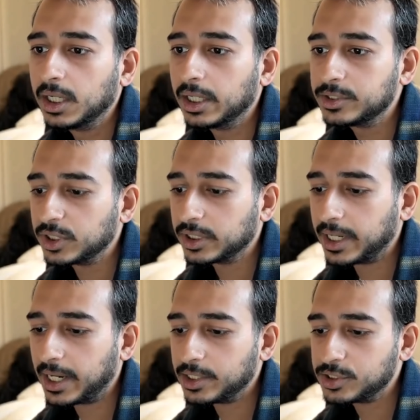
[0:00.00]
uh, chunk of
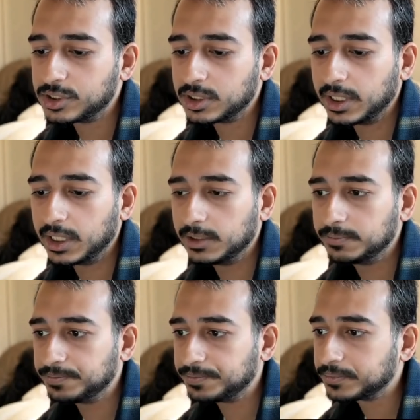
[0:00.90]
cash.
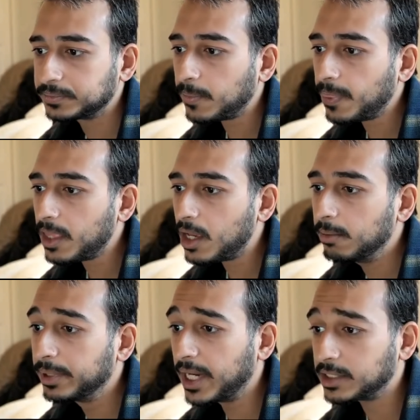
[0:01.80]
Um,
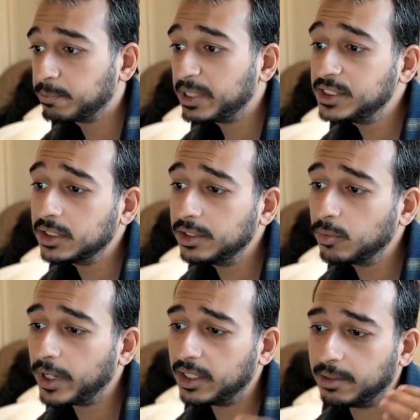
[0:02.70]
but yes, basically
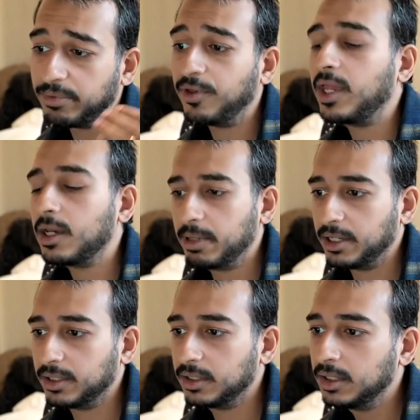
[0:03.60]
the way that I'm thinking
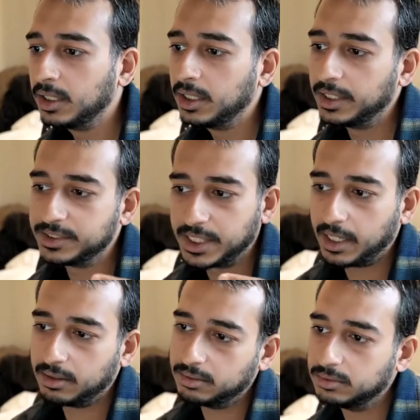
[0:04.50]
about it is
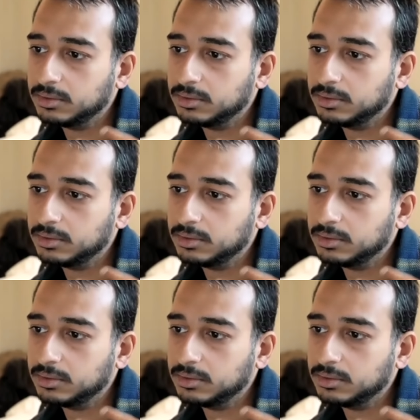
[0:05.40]
that